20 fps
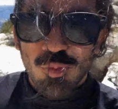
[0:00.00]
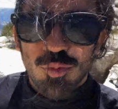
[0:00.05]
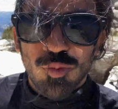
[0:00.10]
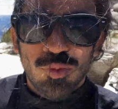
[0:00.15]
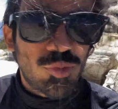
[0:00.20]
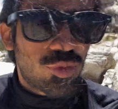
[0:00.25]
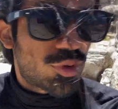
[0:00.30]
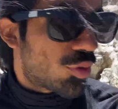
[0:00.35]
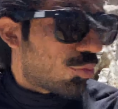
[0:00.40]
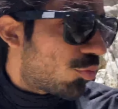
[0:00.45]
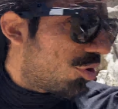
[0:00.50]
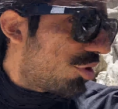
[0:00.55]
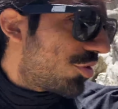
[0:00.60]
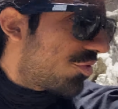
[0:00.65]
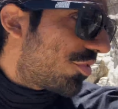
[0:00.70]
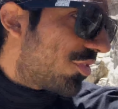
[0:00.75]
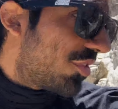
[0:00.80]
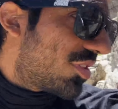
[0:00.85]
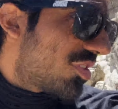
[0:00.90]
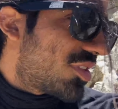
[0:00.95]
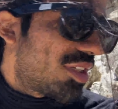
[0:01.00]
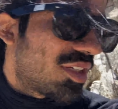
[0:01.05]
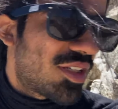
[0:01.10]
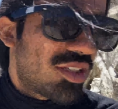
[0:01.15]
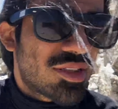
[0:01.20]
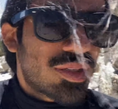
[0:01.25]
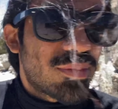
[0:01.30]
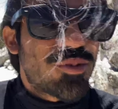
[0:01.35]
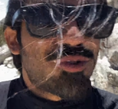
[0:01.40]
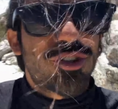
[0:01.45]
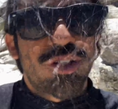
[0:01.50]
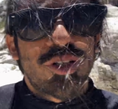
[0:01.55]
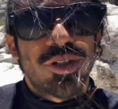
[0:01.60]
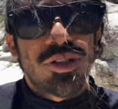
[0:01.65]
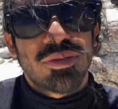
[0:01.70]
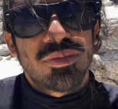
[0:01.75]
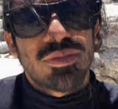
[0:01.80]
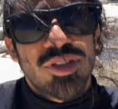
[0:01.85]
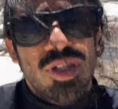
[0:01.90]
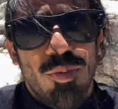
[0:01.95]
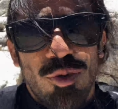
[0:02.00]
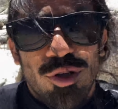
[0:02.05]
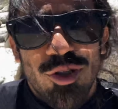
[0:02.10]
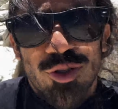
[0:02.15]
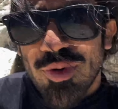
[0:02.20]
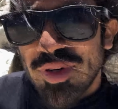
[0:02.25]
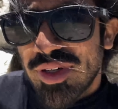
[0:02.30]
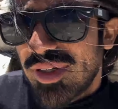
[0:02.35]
what the word for this thing is. I'm sure someone's written